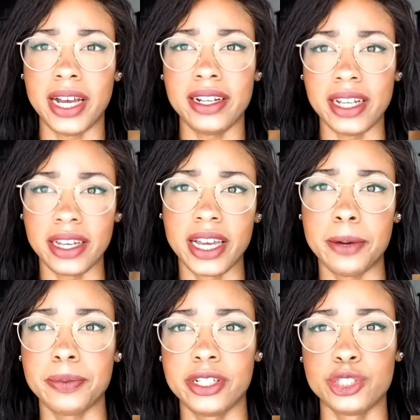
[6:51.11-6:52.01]
I like
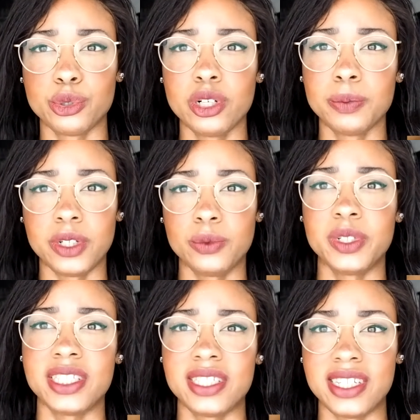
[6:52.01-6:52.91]
kept it short but
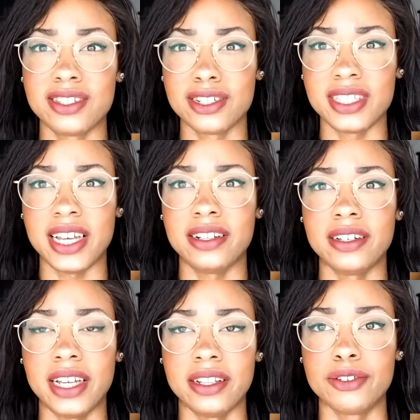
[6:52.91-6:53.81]
with scissors and
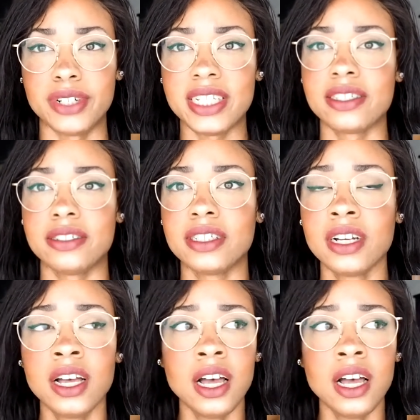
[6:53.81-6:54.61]
the, and the razor